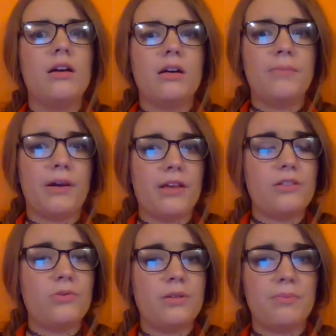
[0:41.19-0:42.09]
Compare that
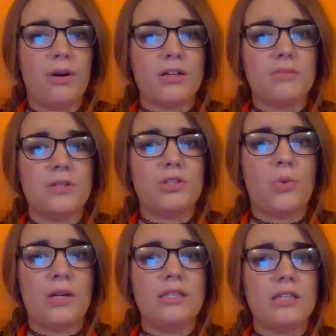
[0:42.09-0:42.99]
to an approximate
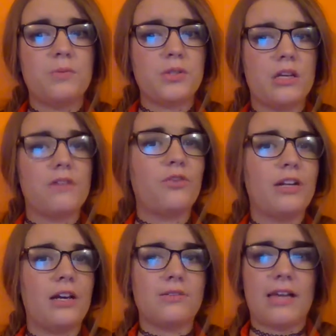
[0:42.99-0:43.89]
26% of
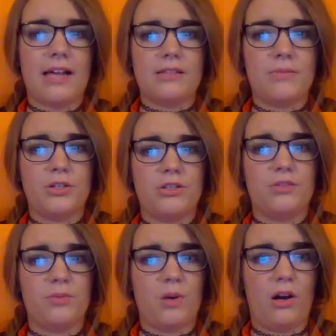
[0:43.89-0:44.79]
greenhouse gas emissions
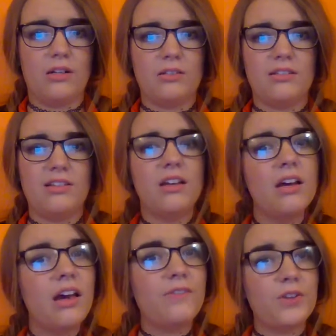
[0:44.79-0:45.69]
from cars.
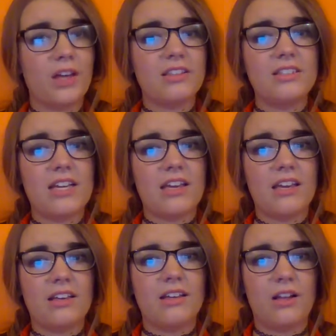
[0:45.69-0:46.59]
If you thought that
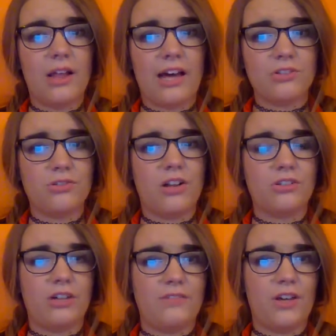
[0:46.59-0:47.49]
taking an extra long
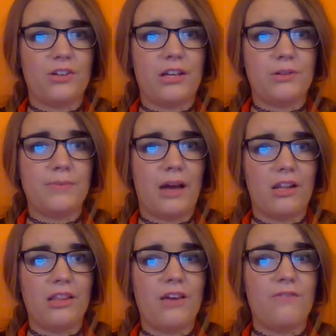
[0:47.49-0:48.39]
drive the other day was bad
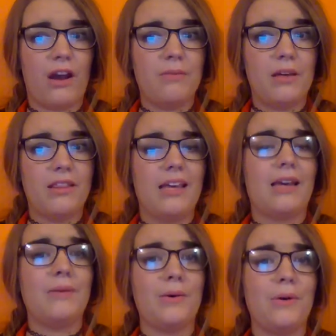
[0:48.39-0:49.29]
on the environment, think
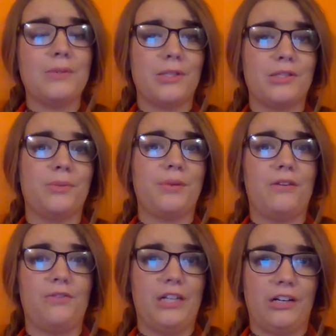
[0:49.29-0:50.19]
about what was on your plate
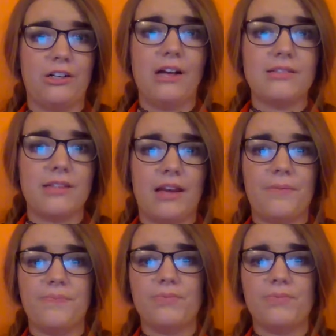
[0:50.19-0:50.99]
for dinner last night.